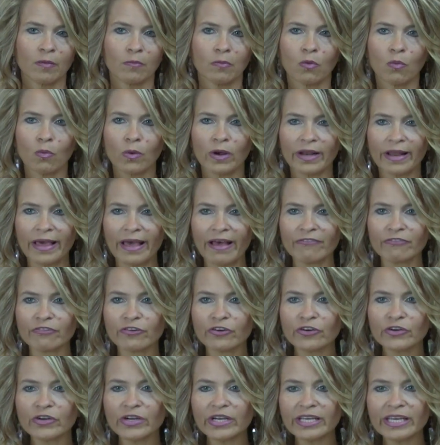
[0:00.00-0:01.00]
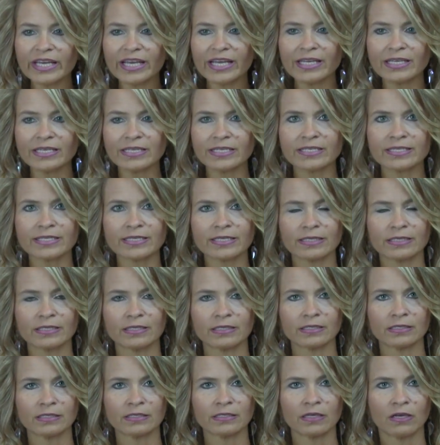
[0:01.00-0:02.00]
But whatever it is,
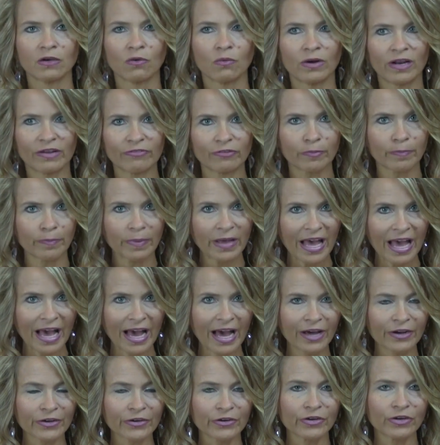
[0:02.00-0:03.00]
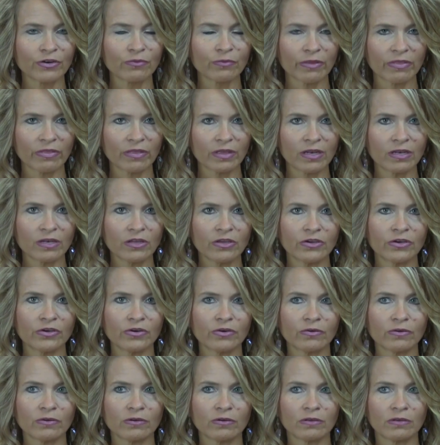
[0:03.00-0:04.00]
whatever pattern within
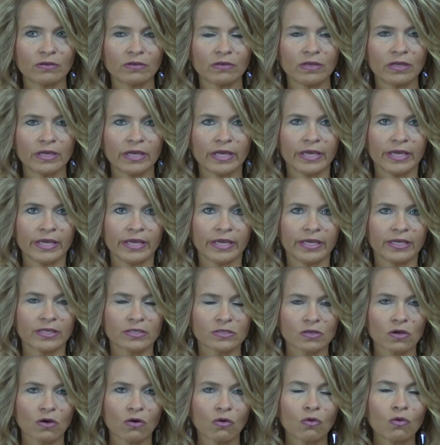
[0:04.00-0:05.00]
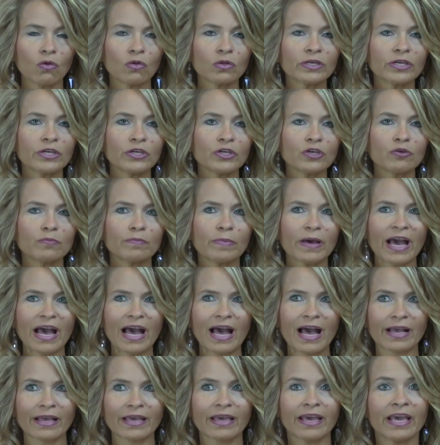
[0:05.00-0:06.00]
you is holding you
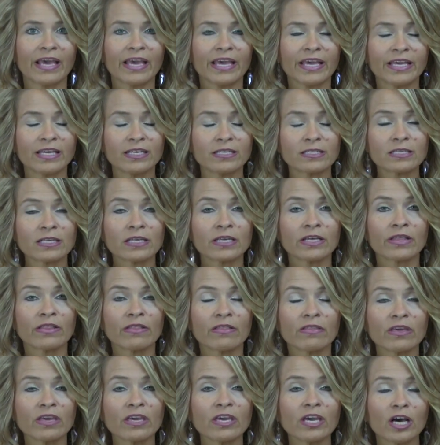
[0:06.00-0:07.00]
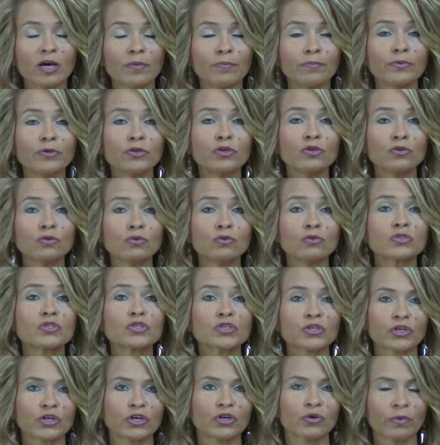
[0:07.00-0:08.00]
back, is the
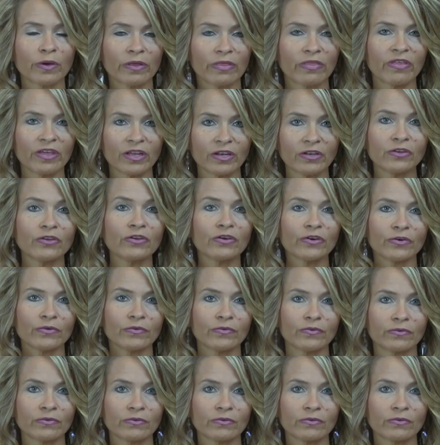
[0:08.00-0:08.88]
abuser within you.